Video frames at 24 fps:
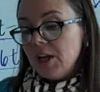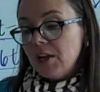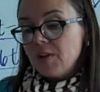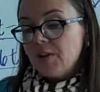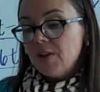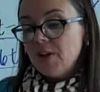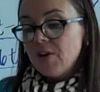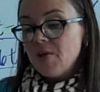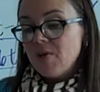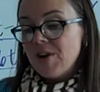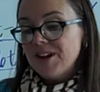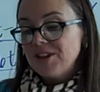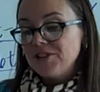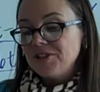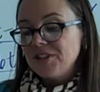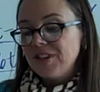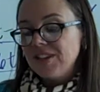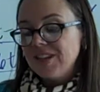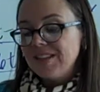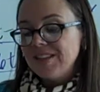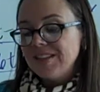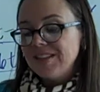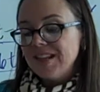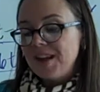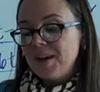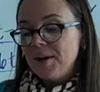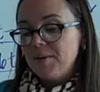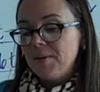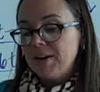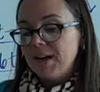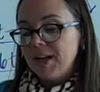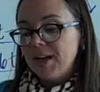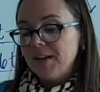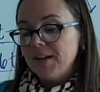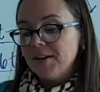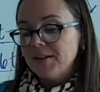the question is how
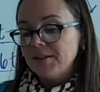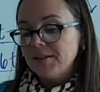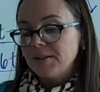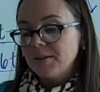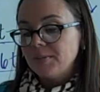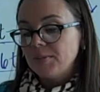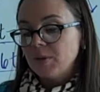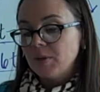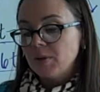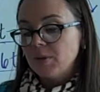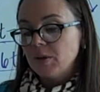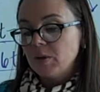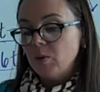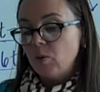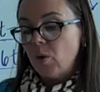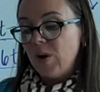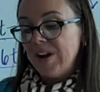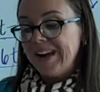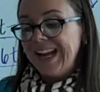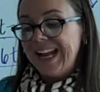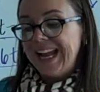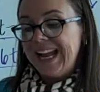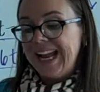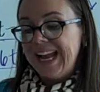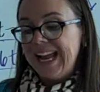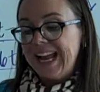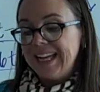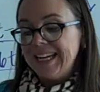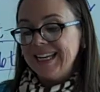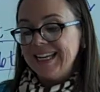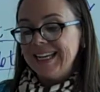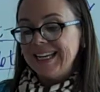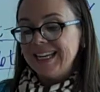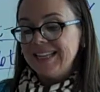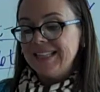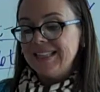many customers, what
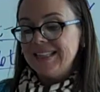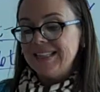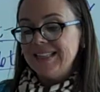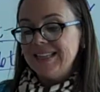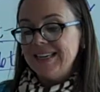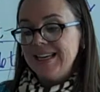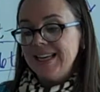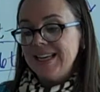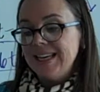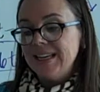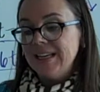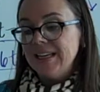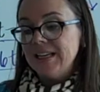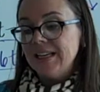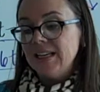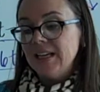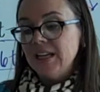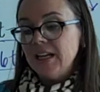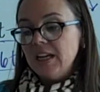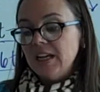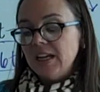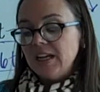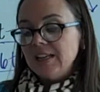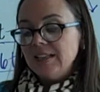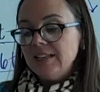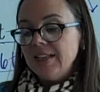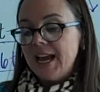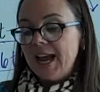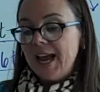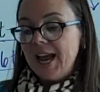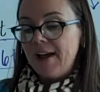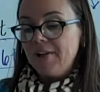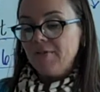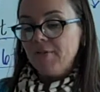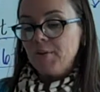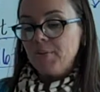n is needed to
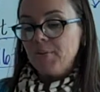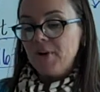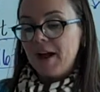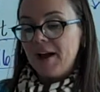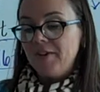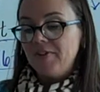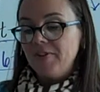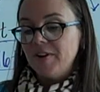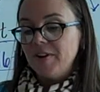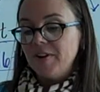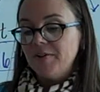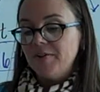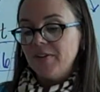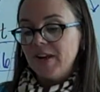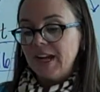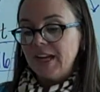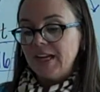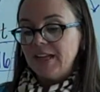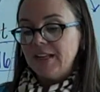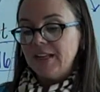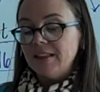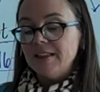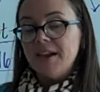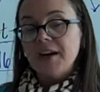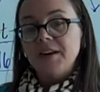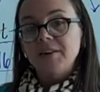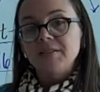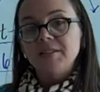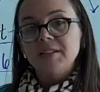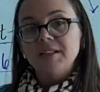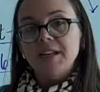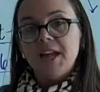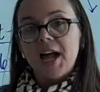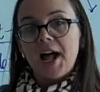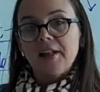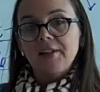have a profit of
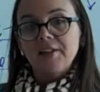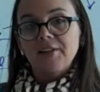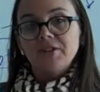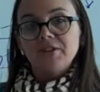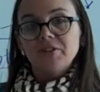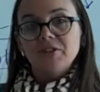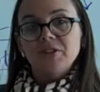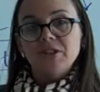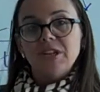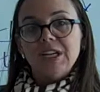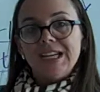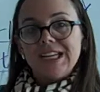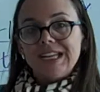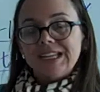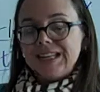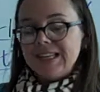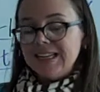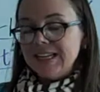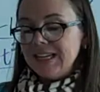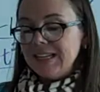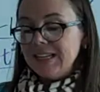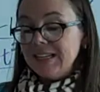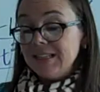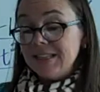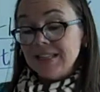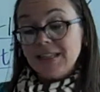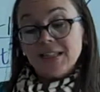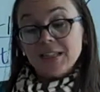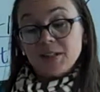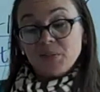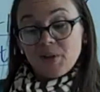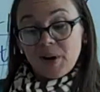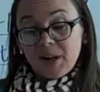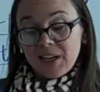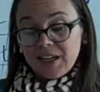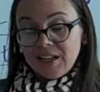$80,000. The
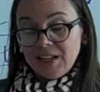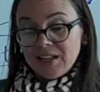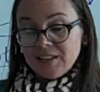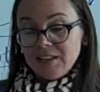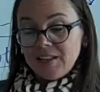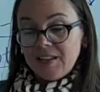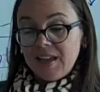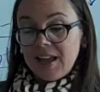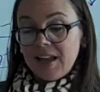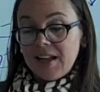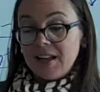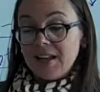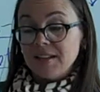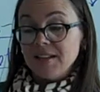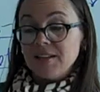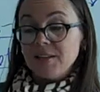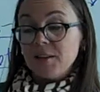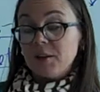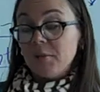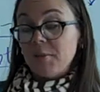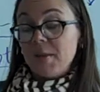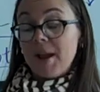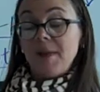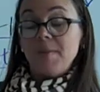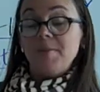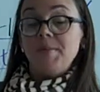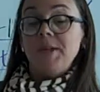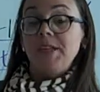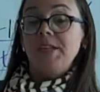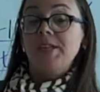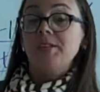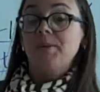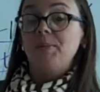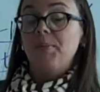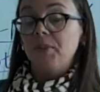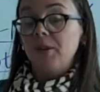easiest way to get to that answer may
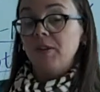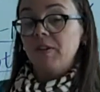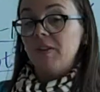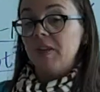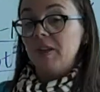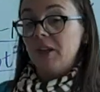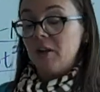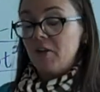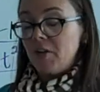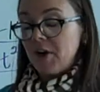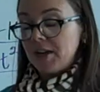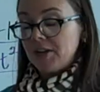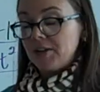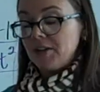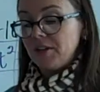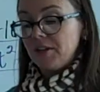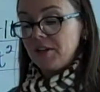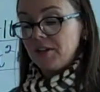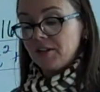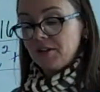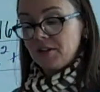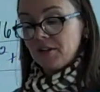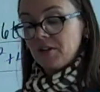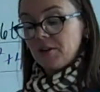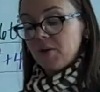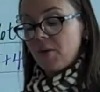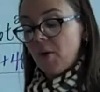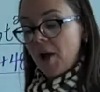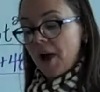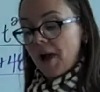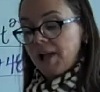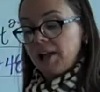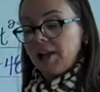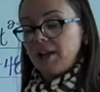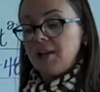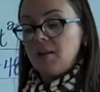be to put the equation into your
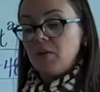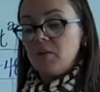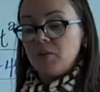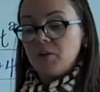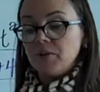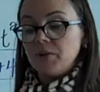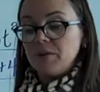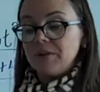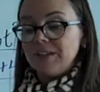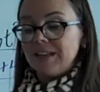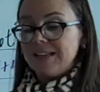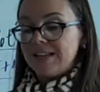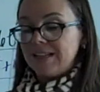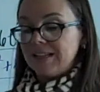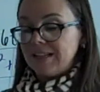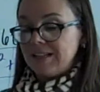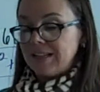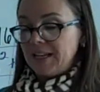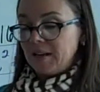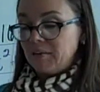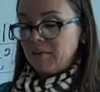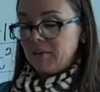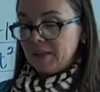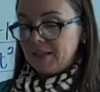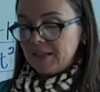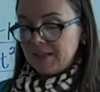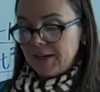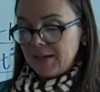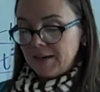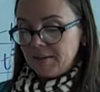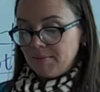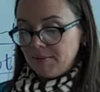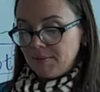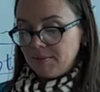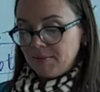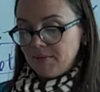y equals and examine a
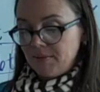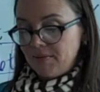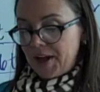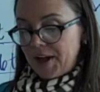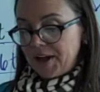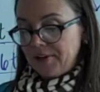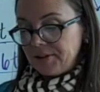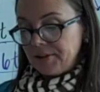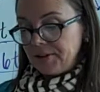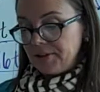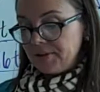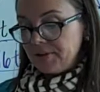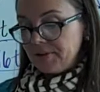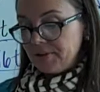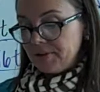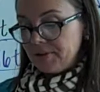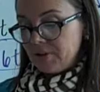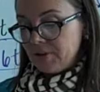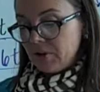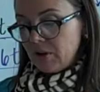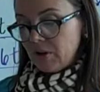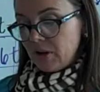table of values.